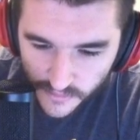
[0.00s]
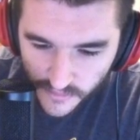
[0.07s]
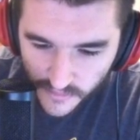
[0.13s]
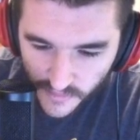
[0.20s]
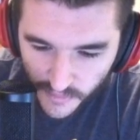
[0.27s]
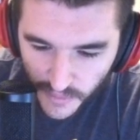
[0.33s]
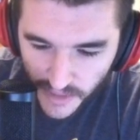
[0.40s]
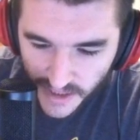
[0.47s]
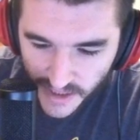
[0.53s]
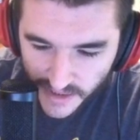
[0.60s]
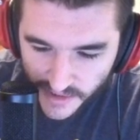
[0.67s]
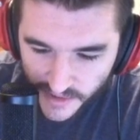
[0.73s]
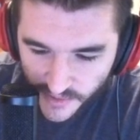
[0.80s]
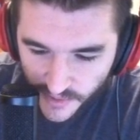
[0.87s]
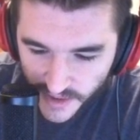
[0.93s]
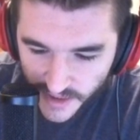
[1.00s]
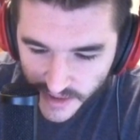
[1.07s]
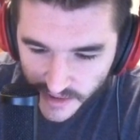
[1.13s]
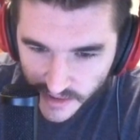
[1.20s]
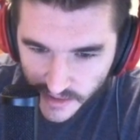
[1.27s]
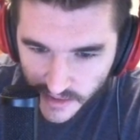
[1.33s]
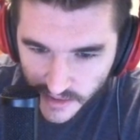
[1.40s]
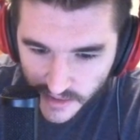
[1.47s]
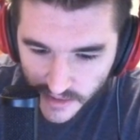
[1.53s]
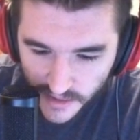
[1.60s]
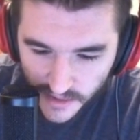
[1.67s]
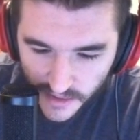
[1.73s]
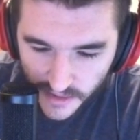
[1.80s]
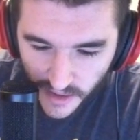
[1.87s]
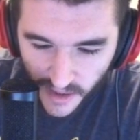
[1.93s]
My body is ready.
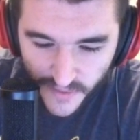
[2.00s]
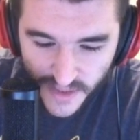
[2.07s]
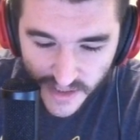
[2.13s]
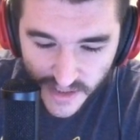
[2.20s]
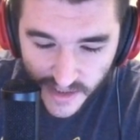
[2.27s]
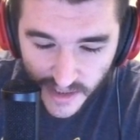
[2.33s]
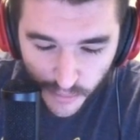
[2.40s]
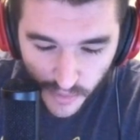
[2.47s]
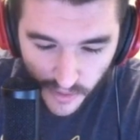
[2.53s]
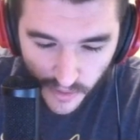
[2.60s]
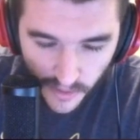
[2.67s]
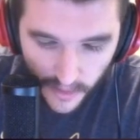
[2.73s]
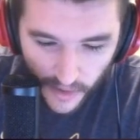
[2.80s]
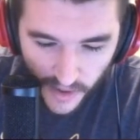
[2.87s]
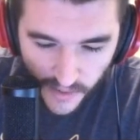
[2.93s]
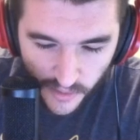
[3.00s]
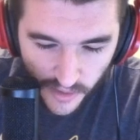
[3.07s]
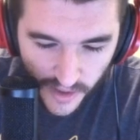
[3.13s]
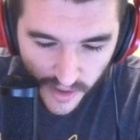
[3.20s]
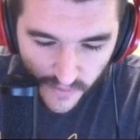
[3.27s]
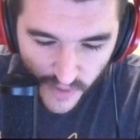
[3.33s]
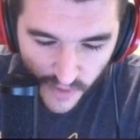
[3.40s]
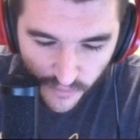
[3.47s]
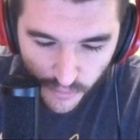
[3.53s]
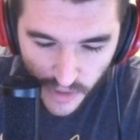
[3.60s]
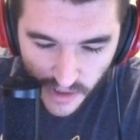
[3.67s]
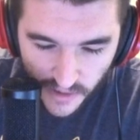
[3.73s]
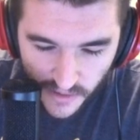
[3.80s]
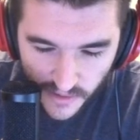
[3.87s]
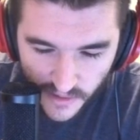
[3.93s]
I have a skipper. I don't have enough
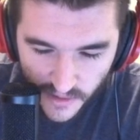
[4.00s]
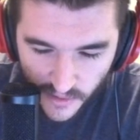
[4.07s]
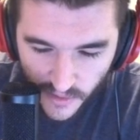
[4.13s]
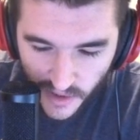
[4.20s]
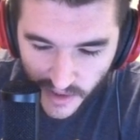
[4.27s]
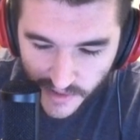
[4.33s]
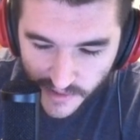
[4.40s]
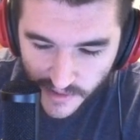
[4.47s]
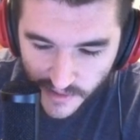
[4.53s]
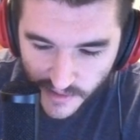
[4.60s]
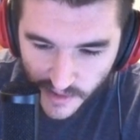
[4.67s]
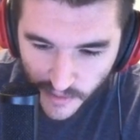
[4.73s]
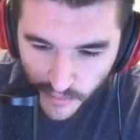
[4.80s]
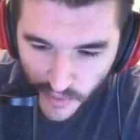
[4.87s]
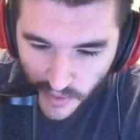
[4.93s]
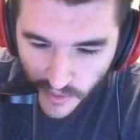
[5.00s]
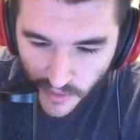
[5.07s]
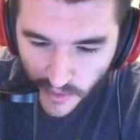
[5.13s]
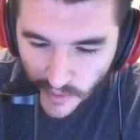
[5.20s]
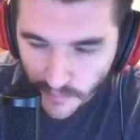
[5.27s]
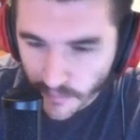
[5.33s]
minions to utilize this skipper. Okay.